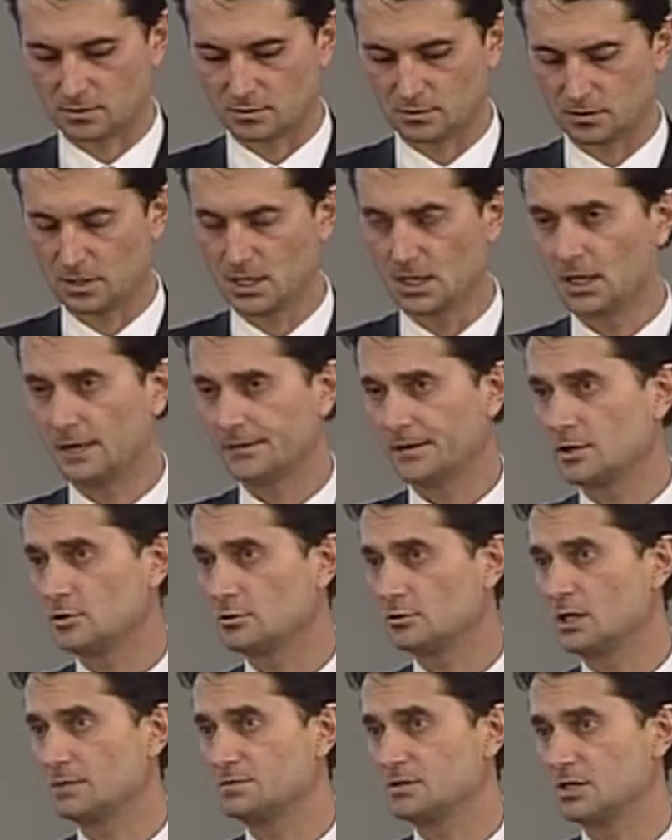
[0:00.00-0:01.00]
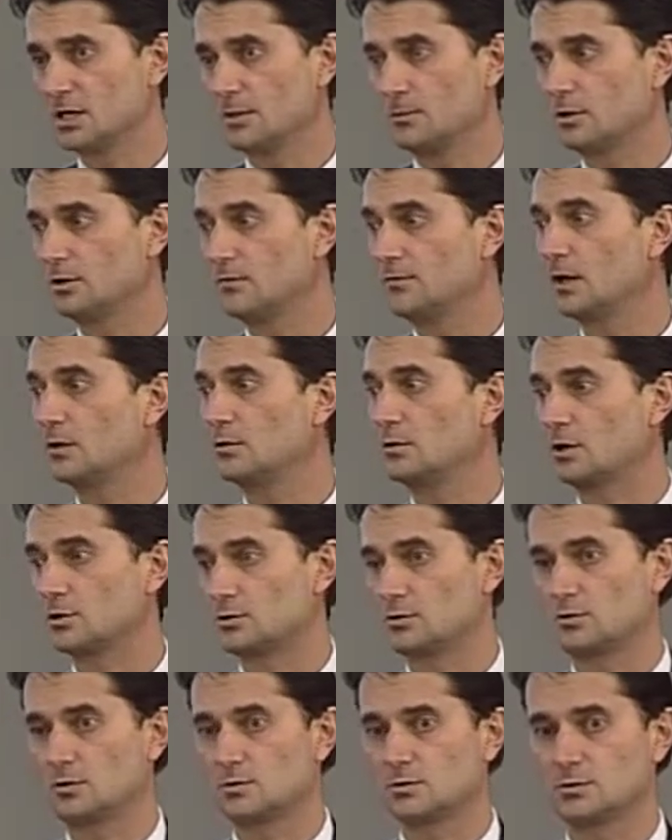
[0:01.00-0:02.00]
This museum should be
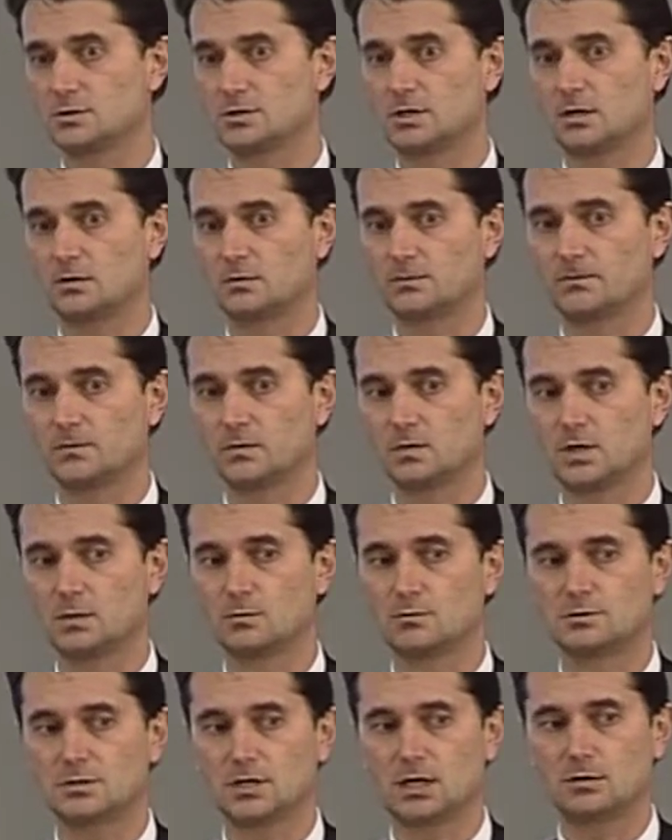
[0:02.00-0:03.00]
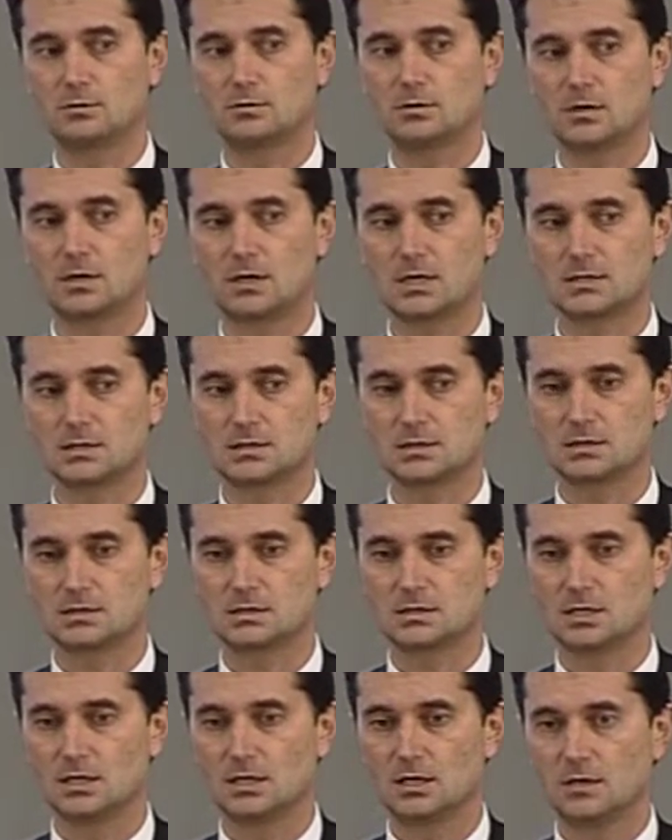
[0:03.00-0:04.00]
established, not just one museum.
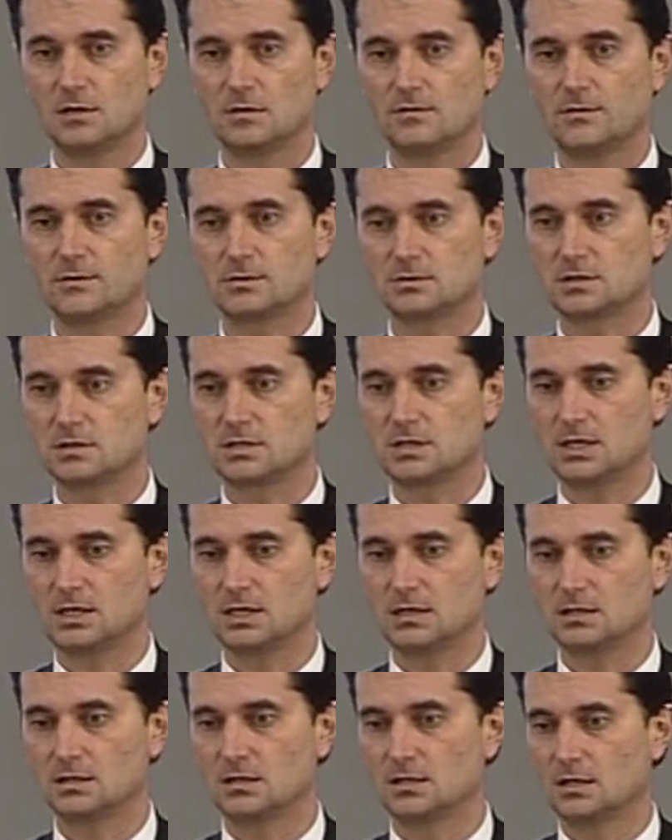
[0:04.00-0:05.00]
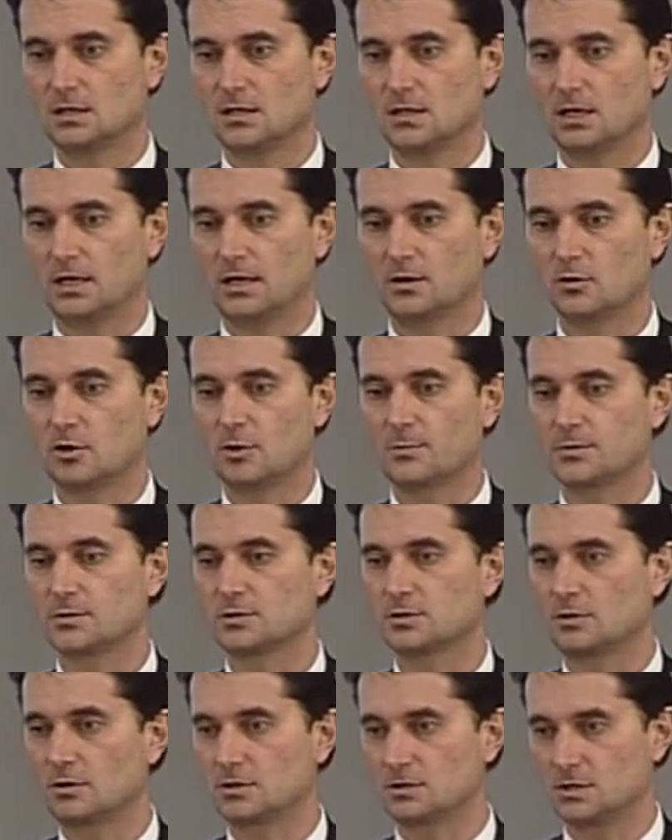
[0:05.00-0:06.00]
There should be many museums
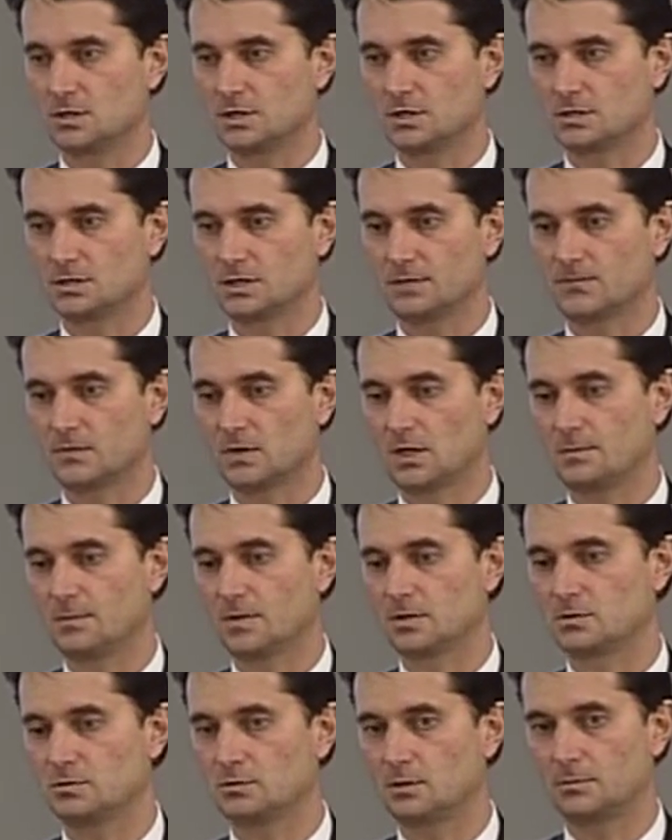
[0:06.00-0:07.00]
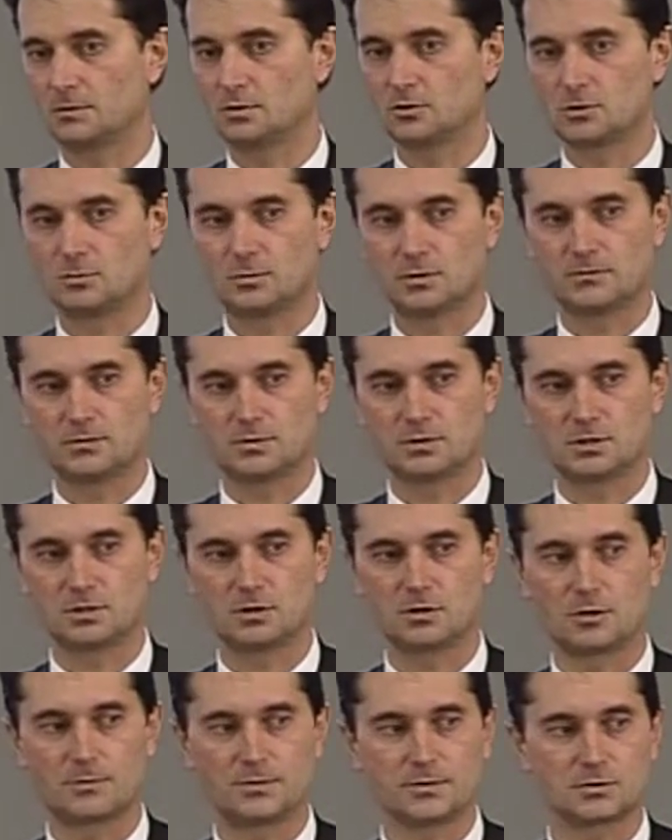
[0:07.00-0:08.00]
in all
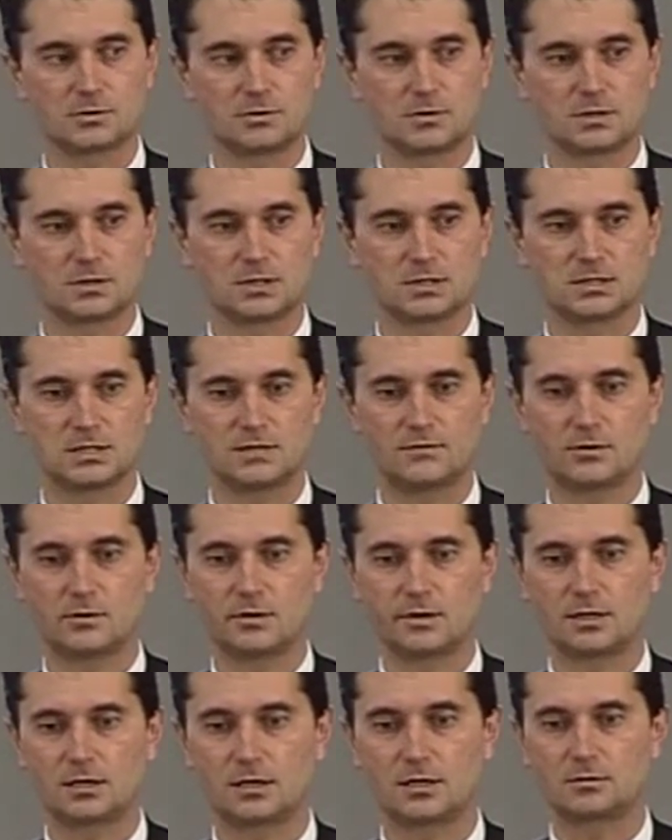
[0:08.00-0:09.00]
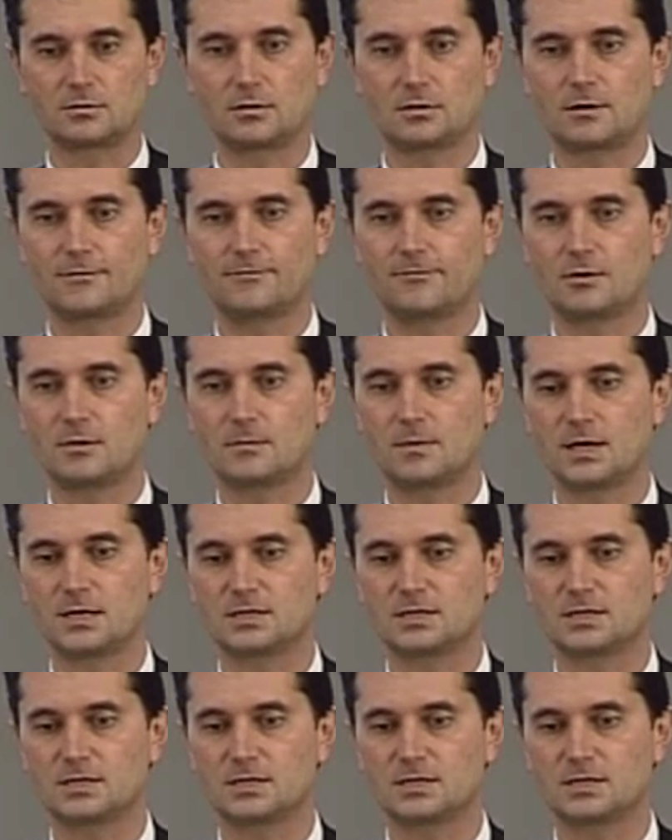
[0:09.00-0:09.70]
European capitals.